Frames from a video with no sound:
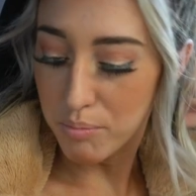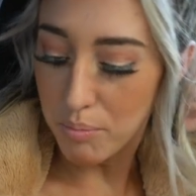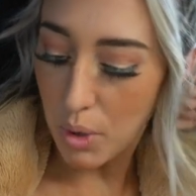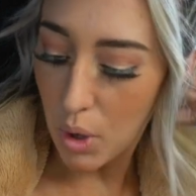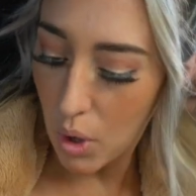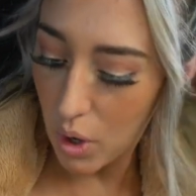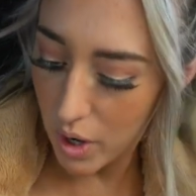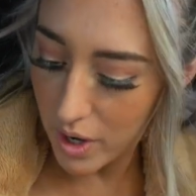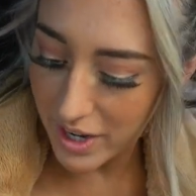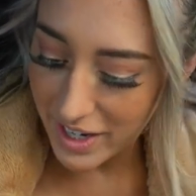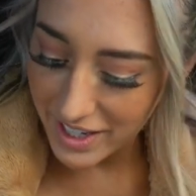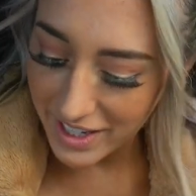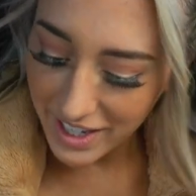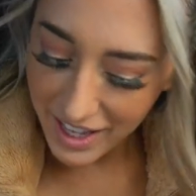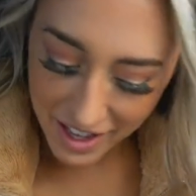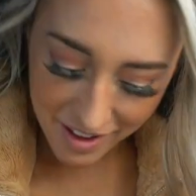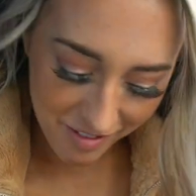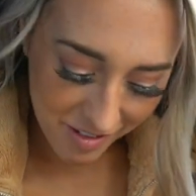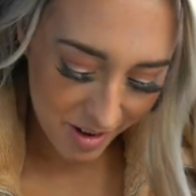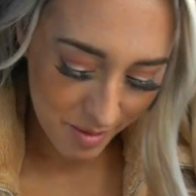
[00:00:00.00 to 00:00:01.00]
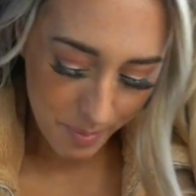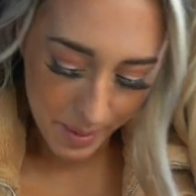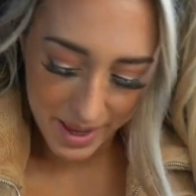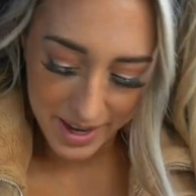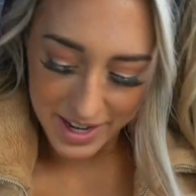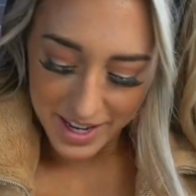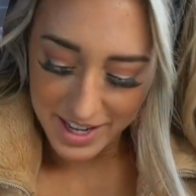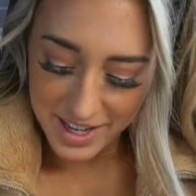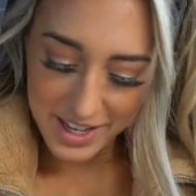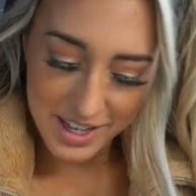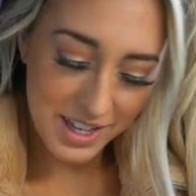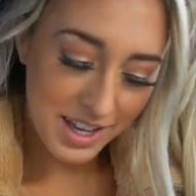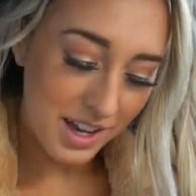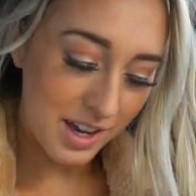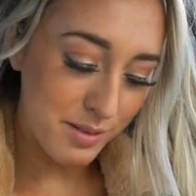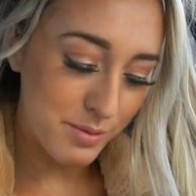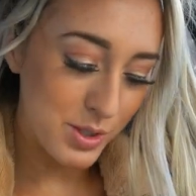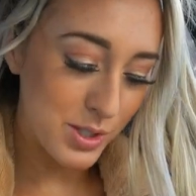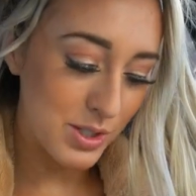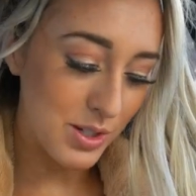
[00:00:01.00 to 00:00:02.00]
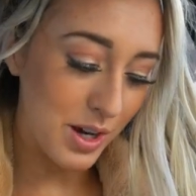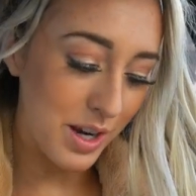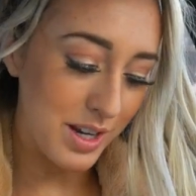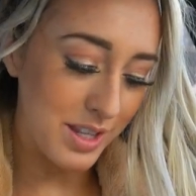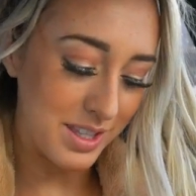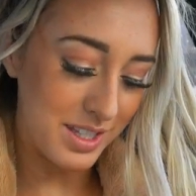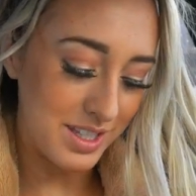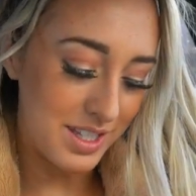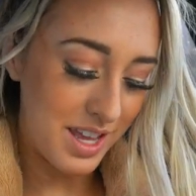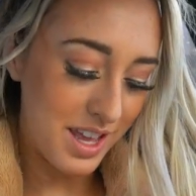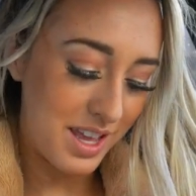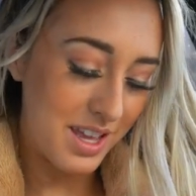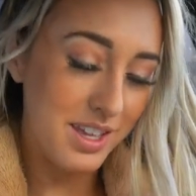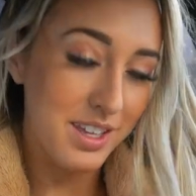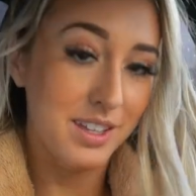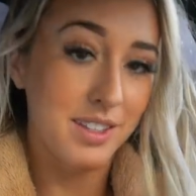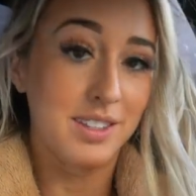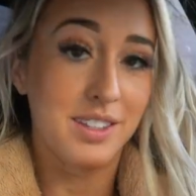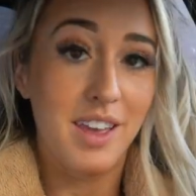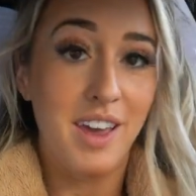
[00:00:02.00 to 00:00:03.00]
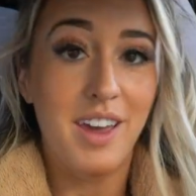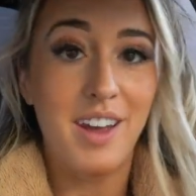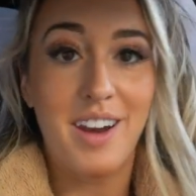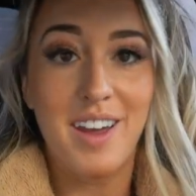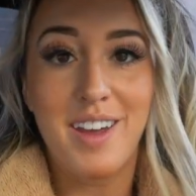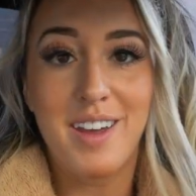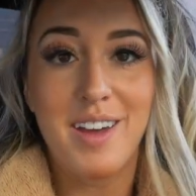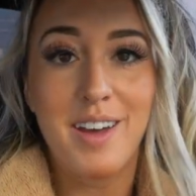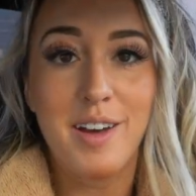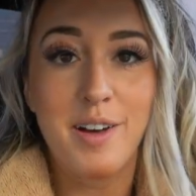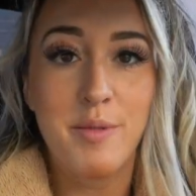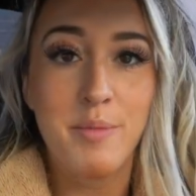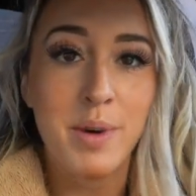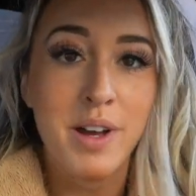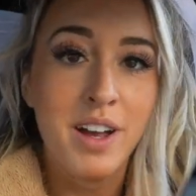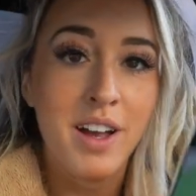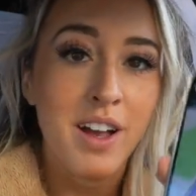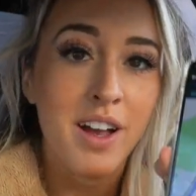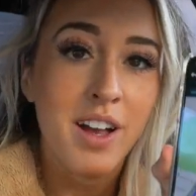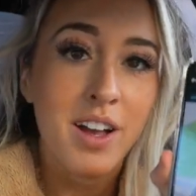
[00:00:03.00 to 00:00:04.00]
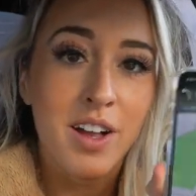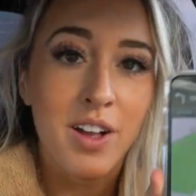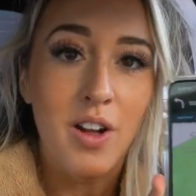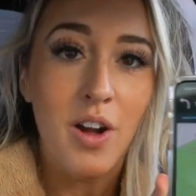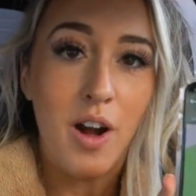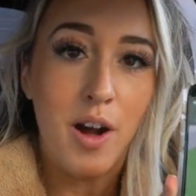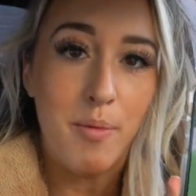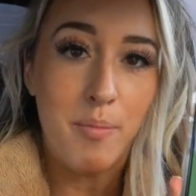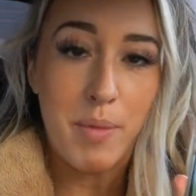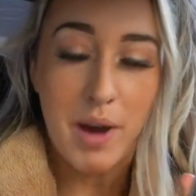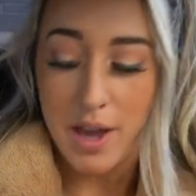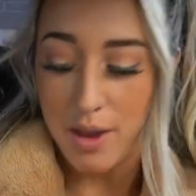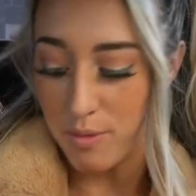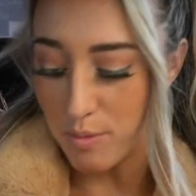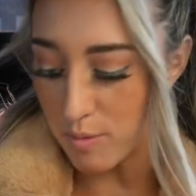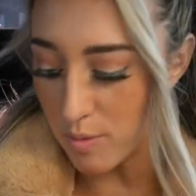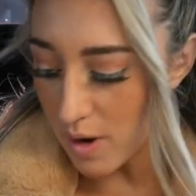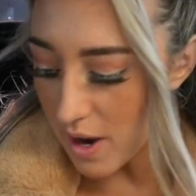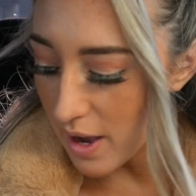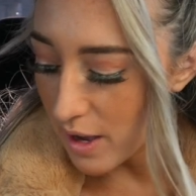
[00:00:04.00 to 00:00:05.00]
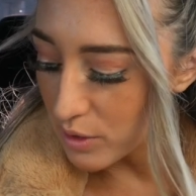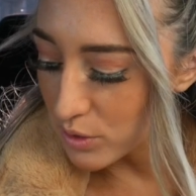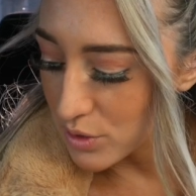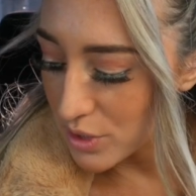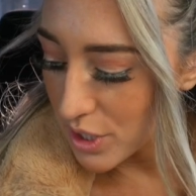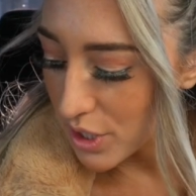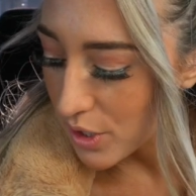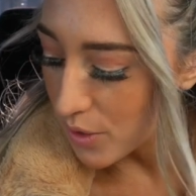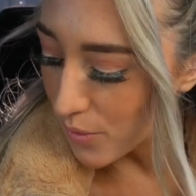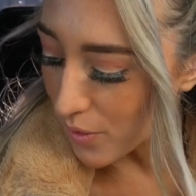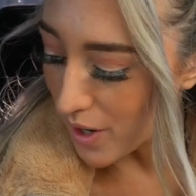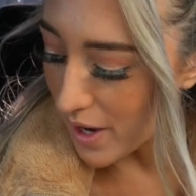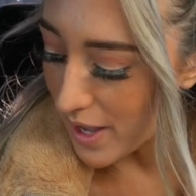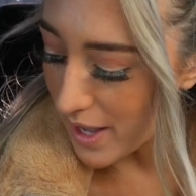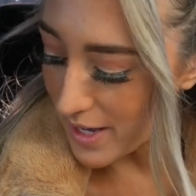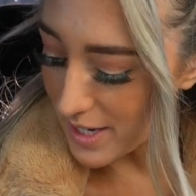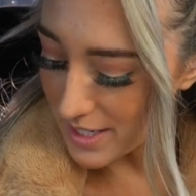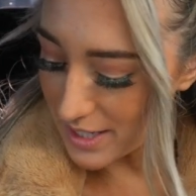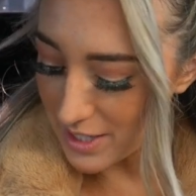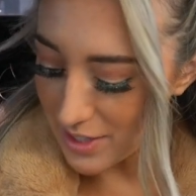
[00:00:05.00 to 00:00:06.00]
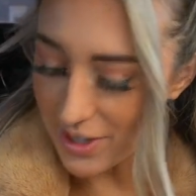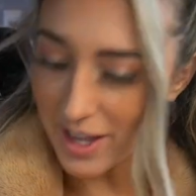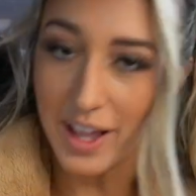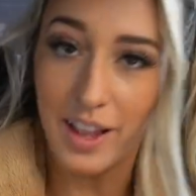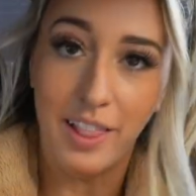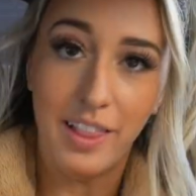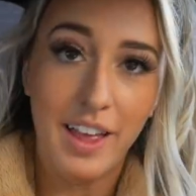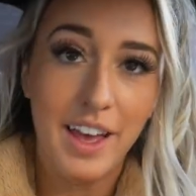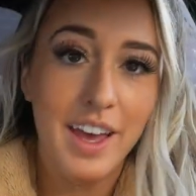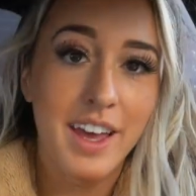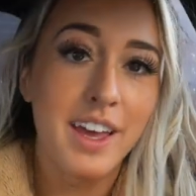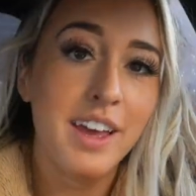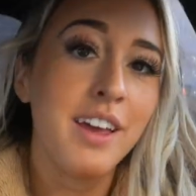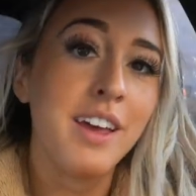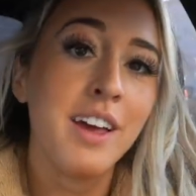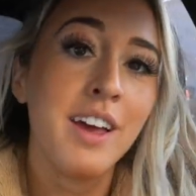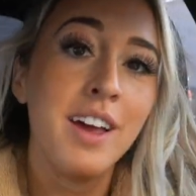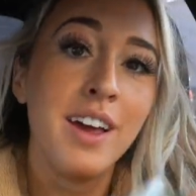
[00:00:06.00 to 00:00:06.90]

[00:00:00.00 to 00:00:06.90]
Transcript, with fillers: morning, everybody. I'm starting the day. It's eight A M Got my route. We're headed to L A.